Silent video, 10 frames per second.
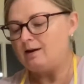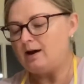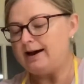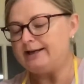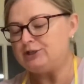
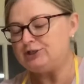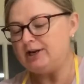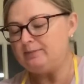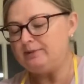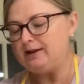I
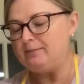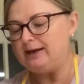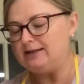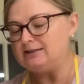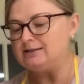shape them
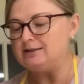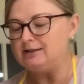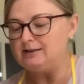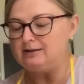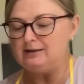as
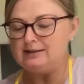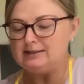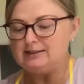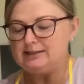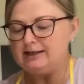little
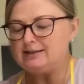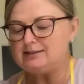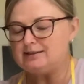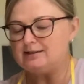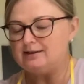
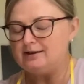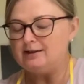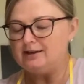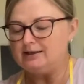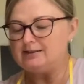sticks,
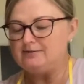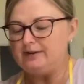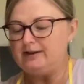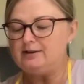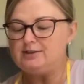as
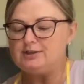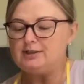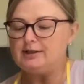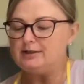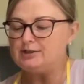fingers.
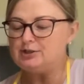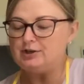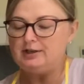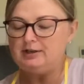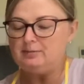They're
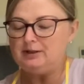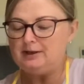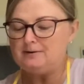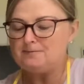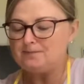
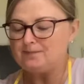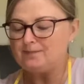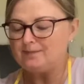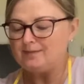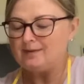extremely
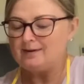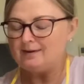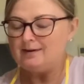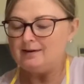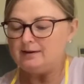
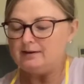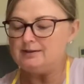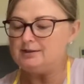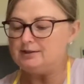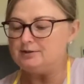
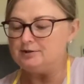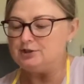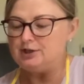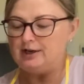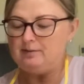easy to
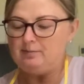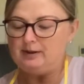shape.